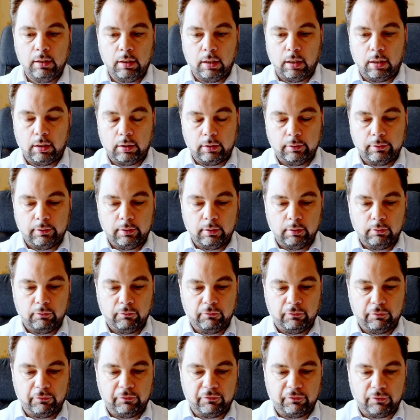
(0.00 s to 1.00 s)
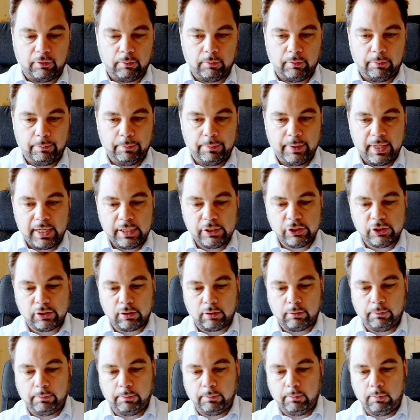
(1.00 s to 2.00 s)
from a
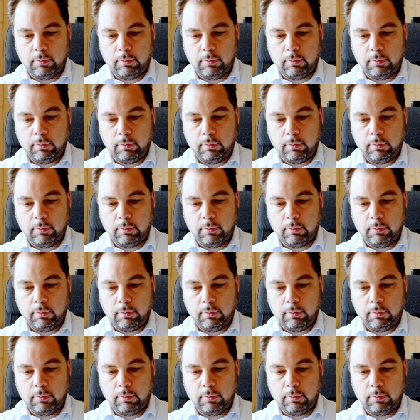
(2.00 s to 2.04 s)
picture